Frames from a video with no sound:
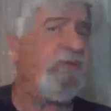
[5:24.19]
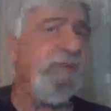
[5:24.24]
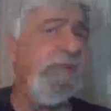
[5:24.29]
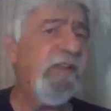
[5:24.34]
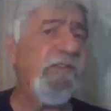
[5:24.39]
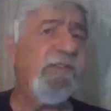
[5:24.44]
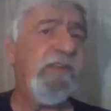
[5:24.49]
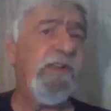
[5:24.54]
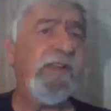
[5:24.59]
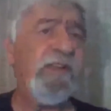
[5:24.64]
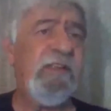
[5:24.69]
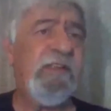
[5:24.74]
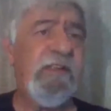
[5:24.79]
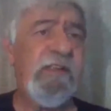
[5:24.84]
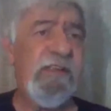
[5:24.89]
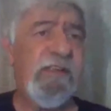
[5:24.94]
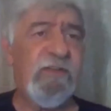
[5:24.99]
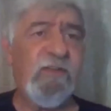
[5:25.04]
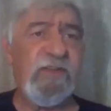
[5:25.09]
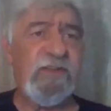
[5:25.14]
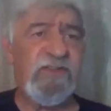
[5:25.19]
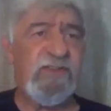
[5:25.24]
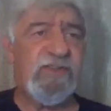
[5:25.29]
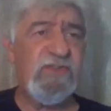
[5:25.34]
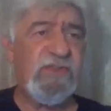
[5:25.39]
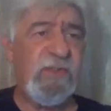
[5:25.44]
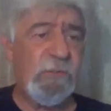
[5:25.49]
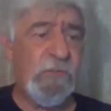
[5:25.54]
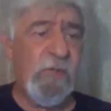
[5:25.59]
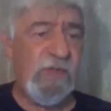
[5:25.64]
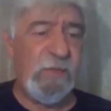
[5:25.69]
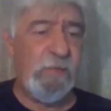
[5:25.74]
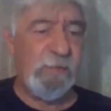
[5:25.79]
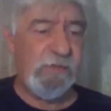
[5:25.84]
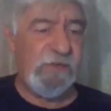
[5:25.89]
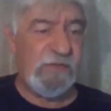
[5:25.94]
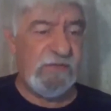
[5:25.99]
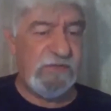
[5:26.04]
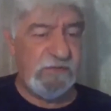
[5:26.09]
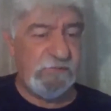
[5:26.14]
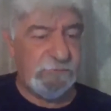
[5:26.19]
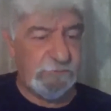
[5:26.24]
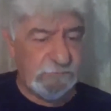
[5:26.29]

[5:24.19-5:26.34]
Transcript: Nineveh. He runs to some other place.